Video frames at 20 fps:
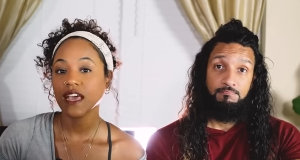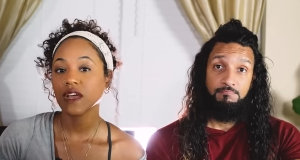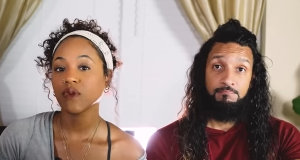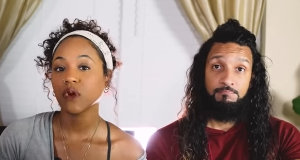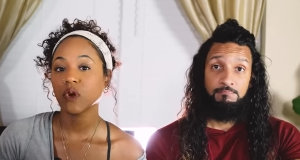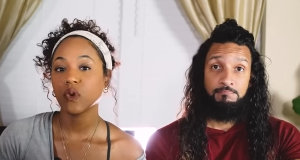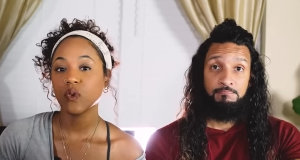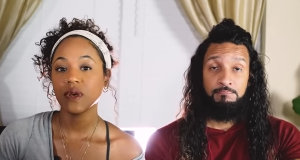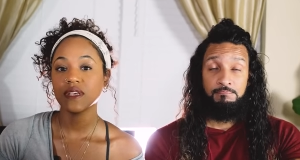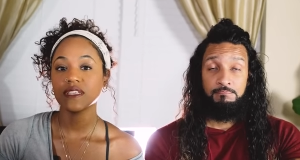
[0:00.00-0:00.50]
Speaker 1: like
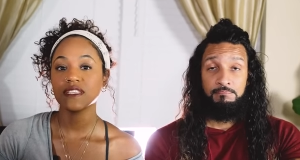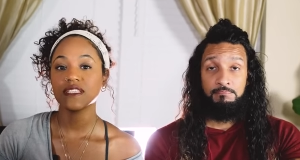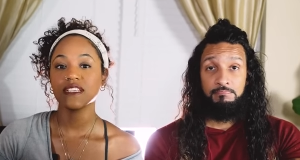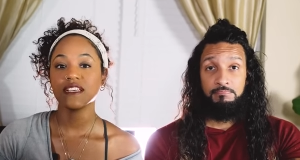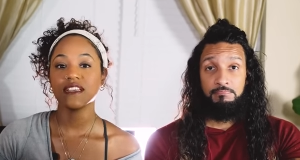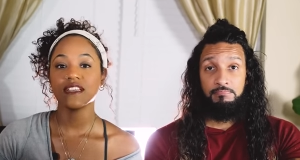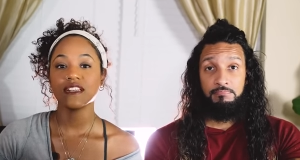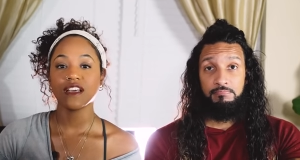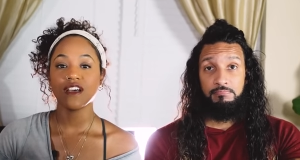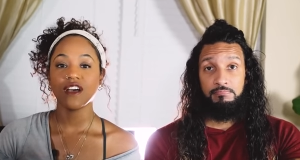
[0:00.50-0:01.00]

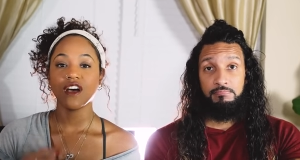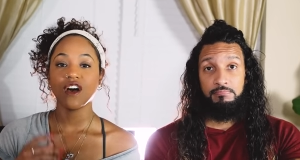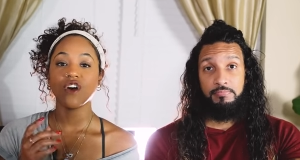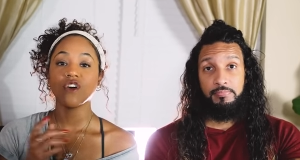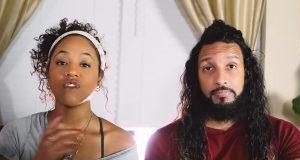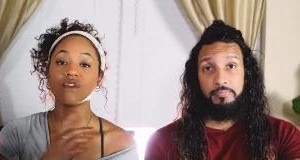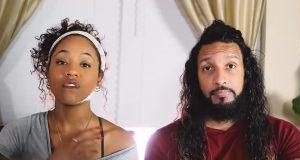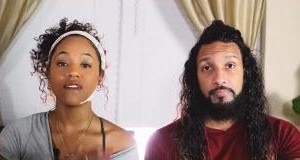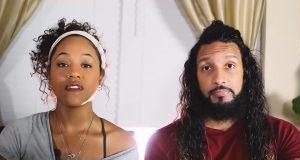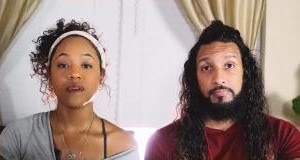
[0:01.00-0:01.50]
requested
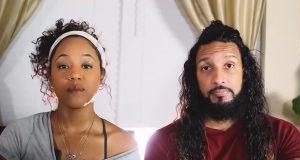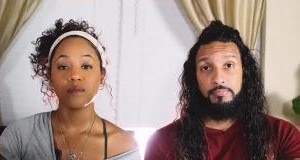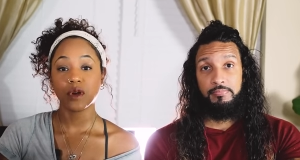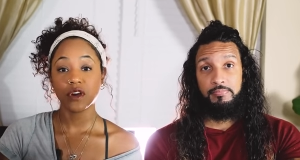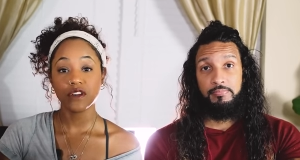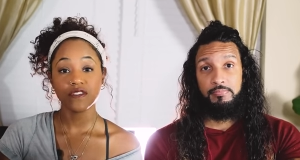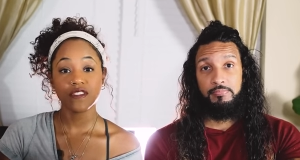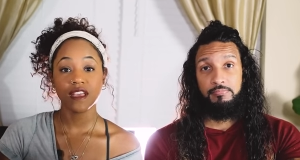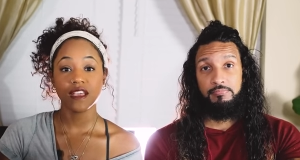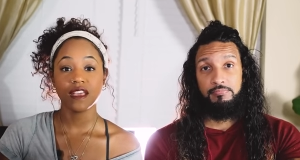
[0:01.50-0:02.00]
over the
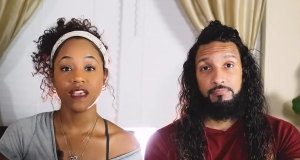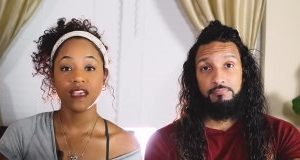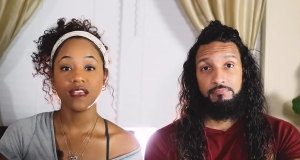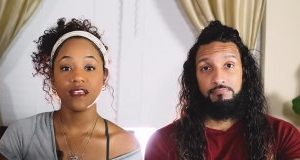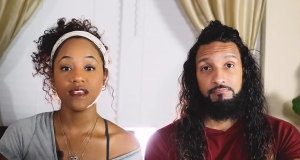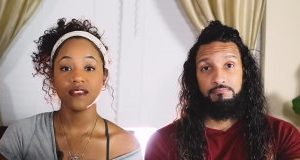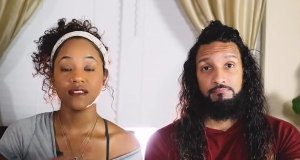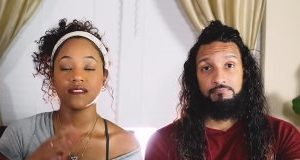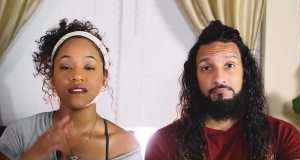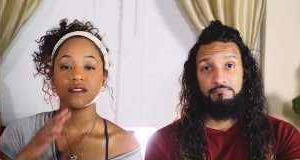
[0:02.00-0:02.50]
birthday
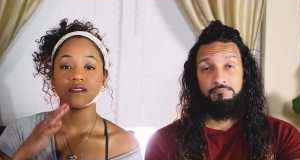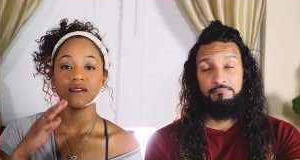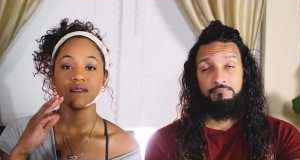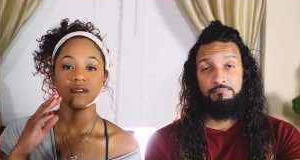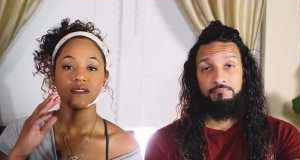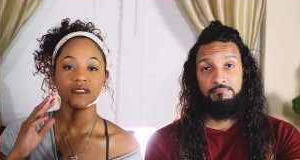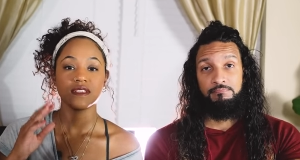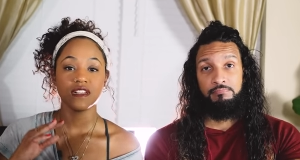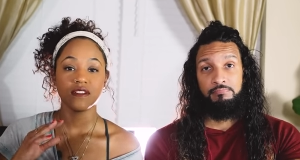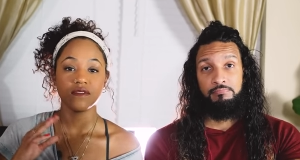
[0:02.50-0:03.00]
cake. So
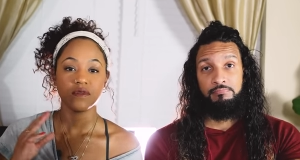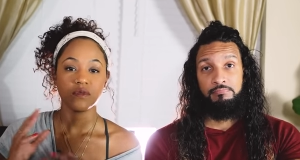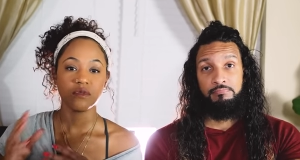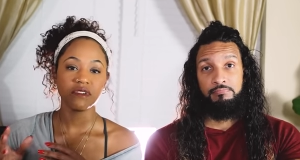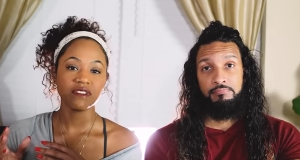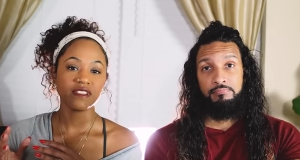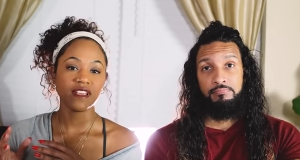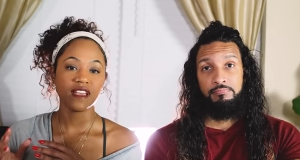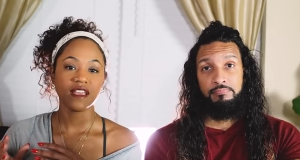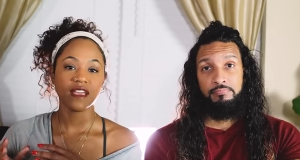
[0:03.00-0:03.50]
instead of a
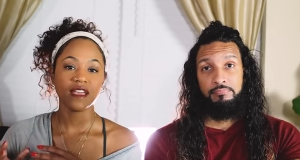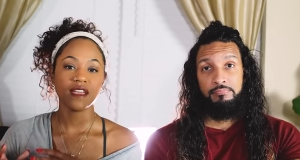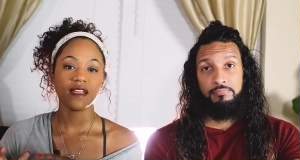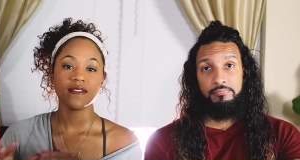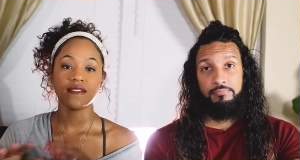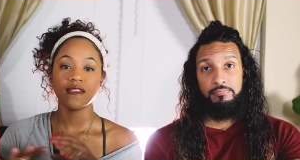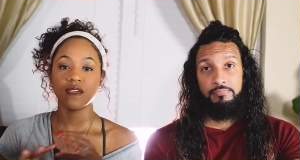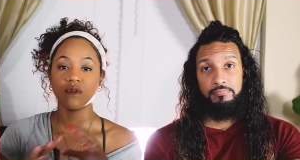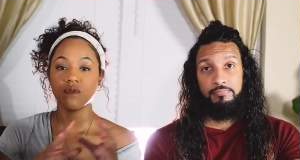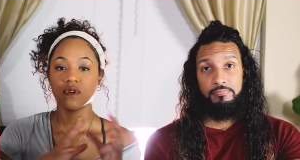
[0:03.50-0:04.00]
birthday cake,
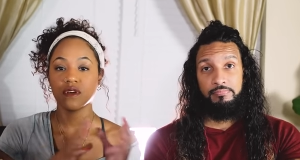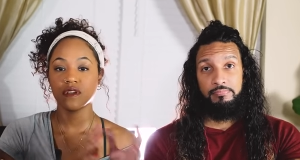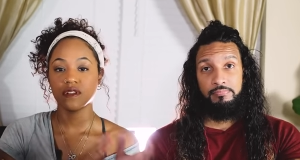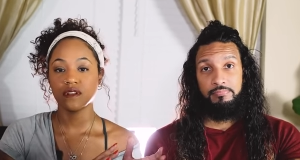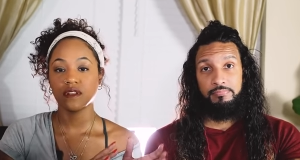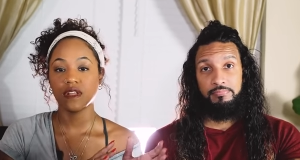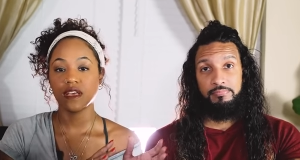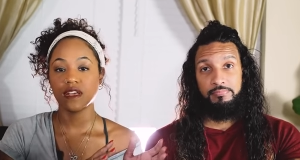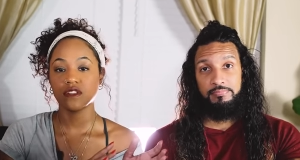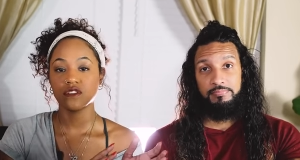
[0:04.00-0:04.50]
they want
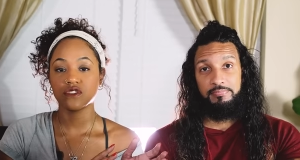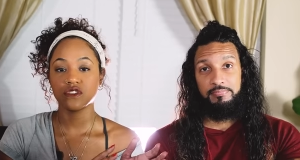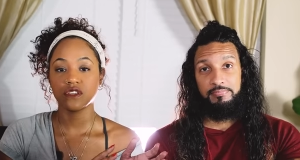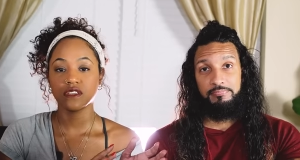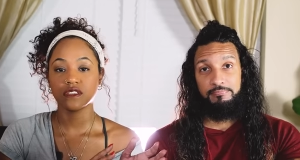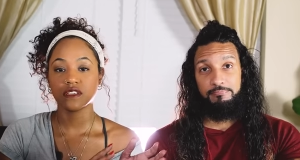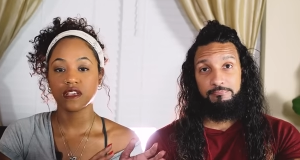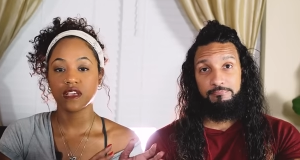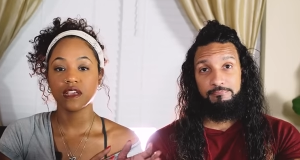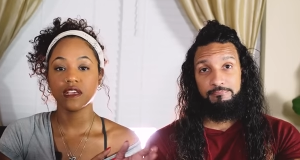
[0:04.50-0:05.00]
daddy's
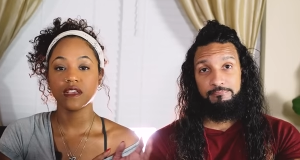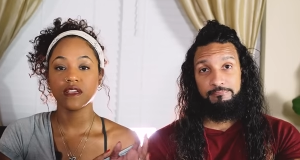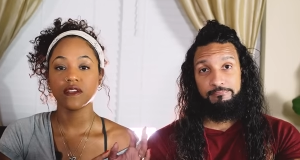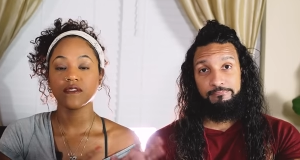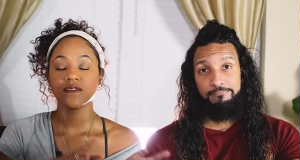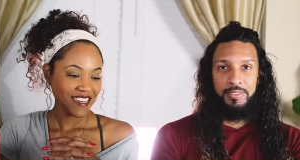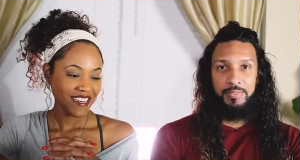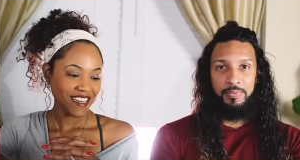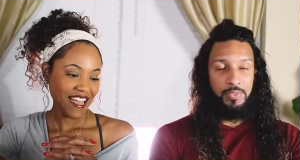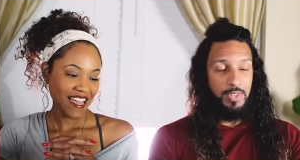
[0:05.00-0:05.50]
cheesecake.
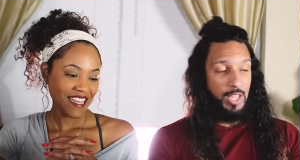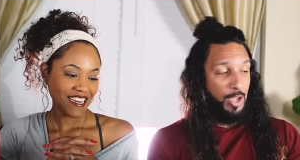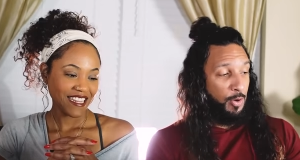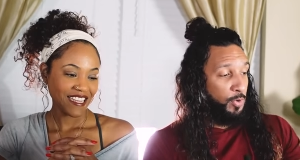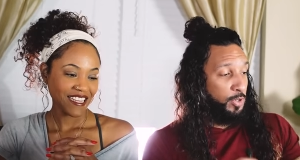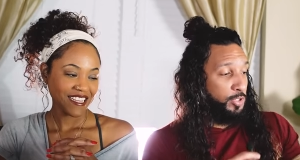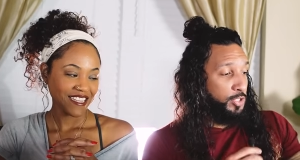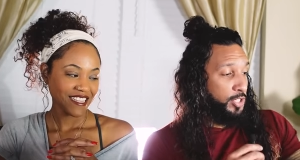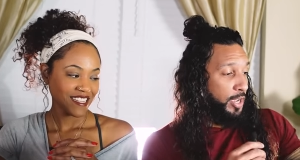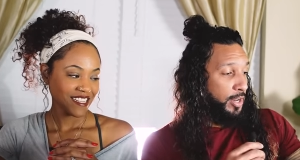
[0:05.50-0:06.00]
Speaker 2: Dang. I
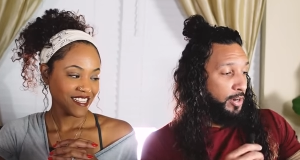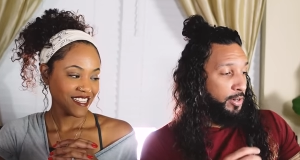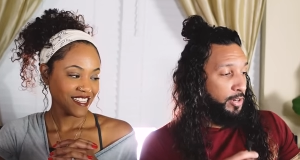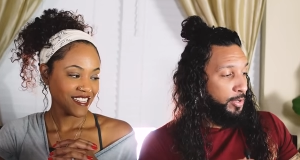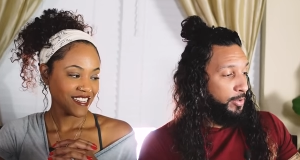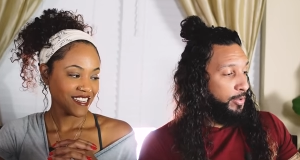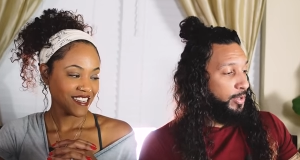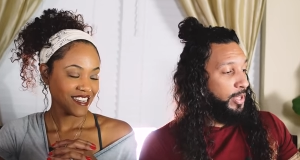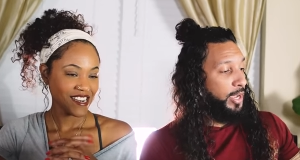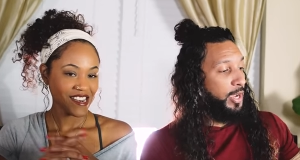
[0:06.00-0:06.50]
want y'all to
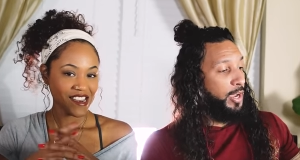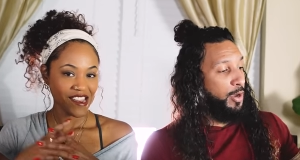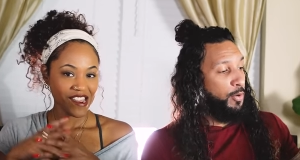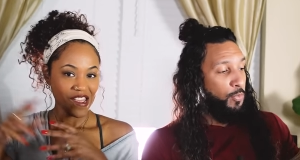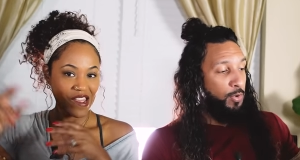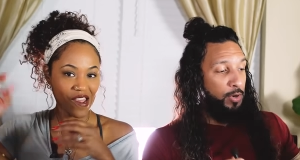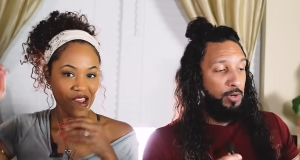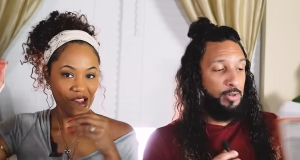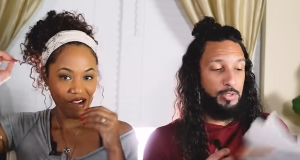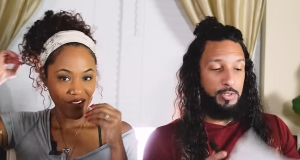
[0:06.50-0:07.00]
know, like, I
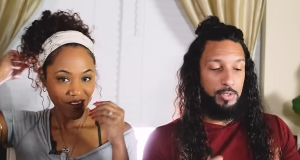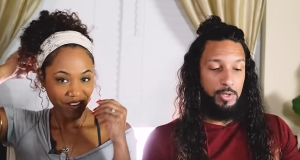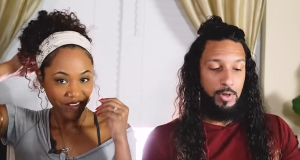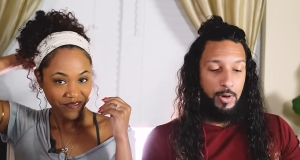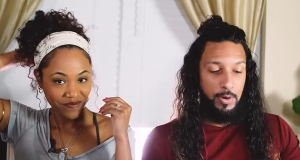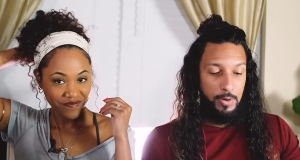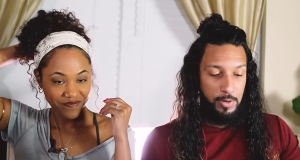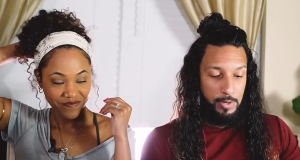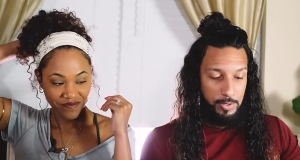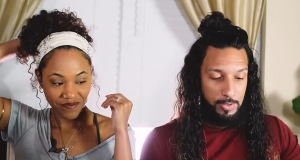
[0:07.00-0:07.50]
worked
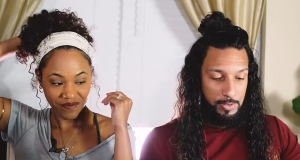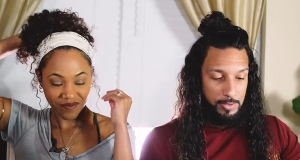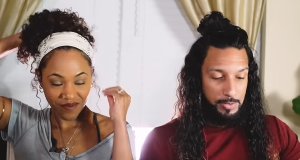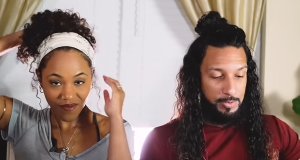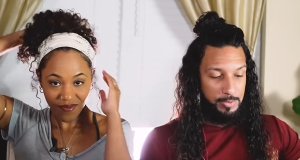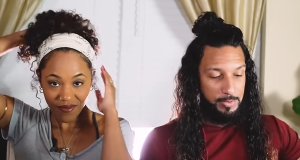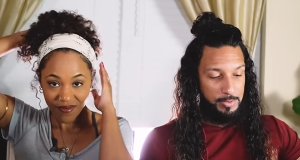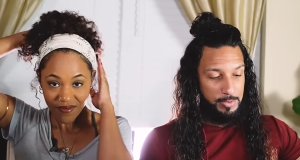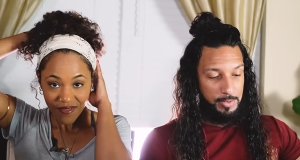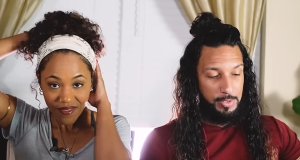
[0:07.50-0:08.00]
hard.
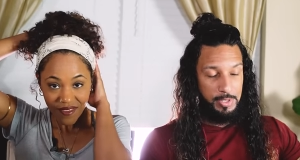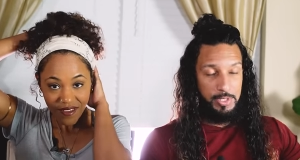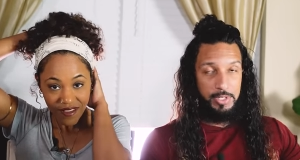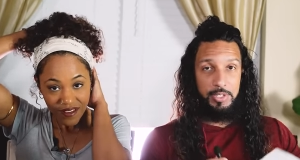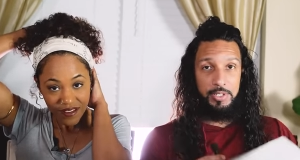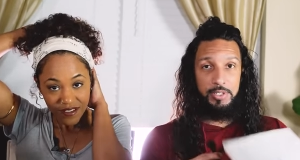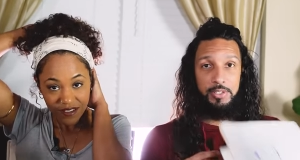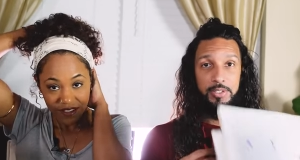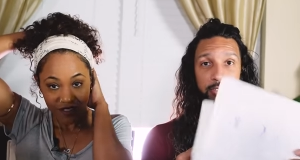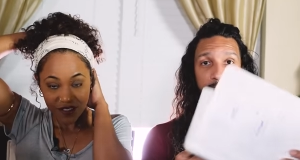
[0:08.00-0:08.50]
Look at
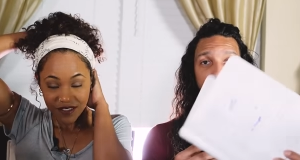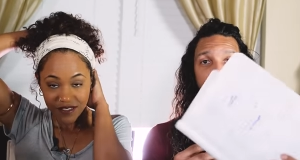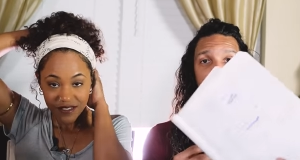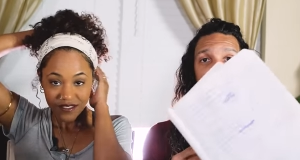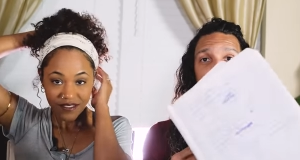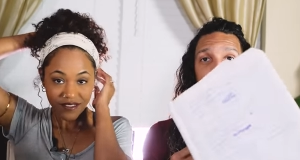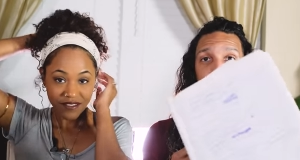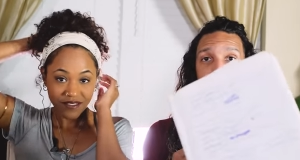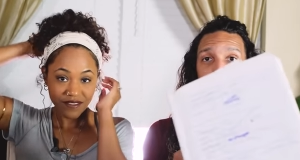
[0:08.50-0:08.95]
this.